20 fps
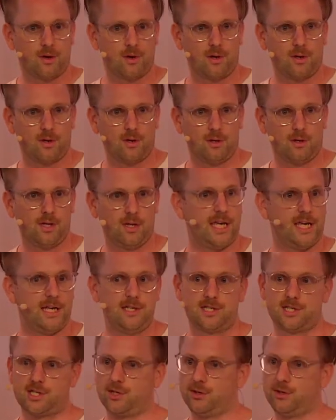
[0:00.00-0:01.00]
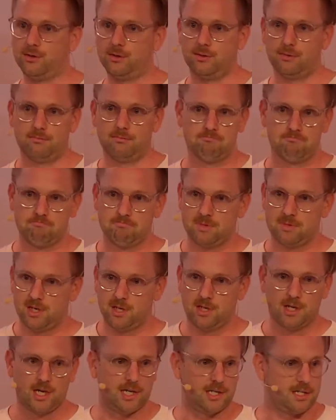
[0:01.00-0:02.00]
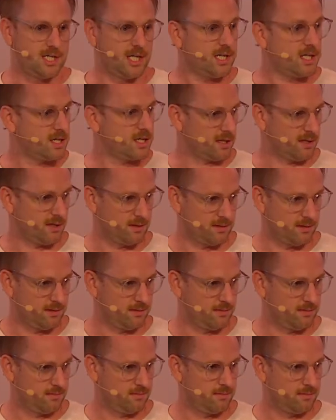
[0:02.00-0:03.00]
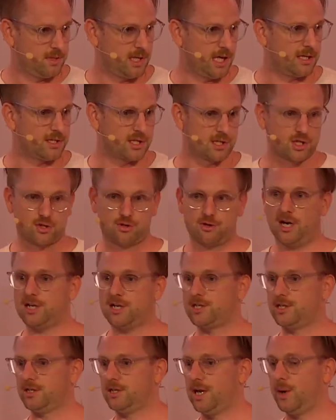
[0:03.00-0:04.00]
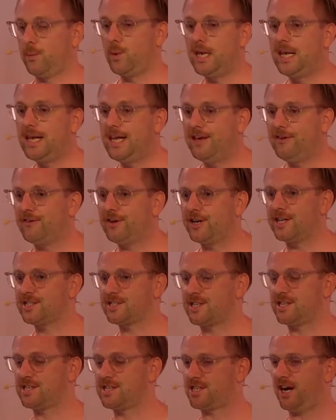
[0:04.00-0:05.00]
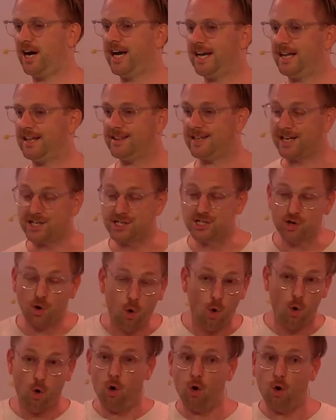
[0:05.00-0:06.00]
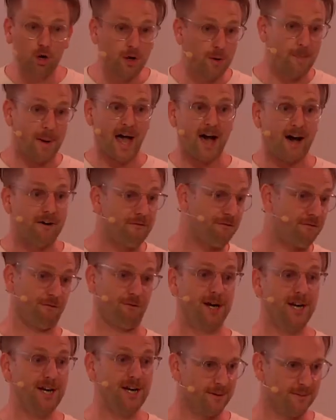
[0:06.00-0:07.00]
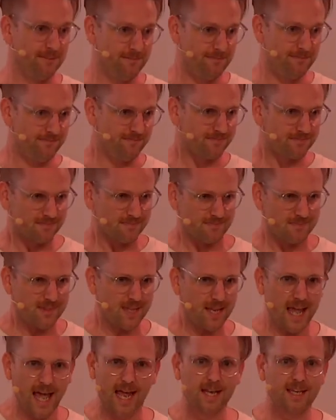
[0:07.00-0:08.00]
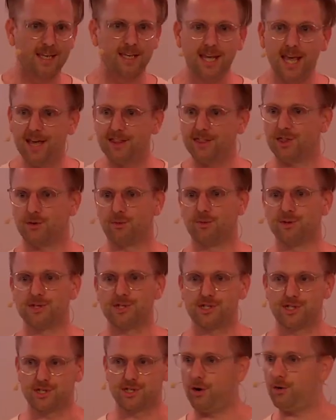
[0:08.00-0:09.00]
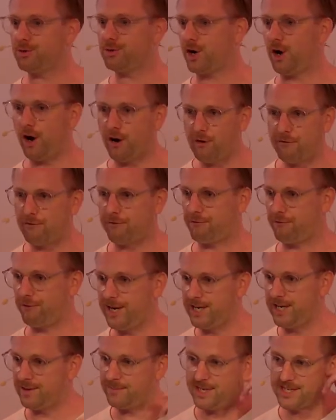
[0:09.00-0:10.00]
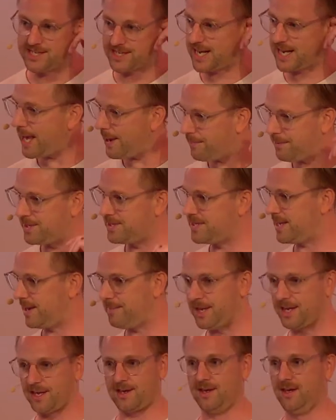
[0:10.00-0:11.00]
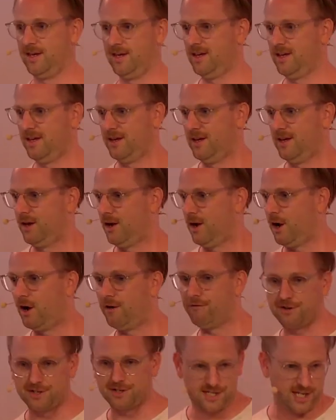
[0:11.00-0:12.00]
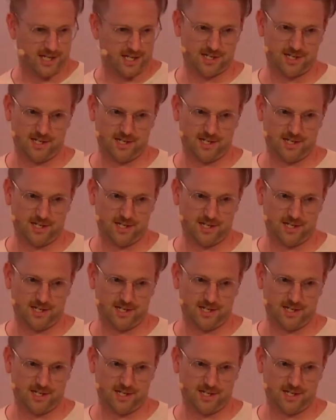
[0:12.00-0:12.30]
leads to addiction and destruction. And we live in a society that is all about freedom, and yet the result of freedom is an epidemic of addiction,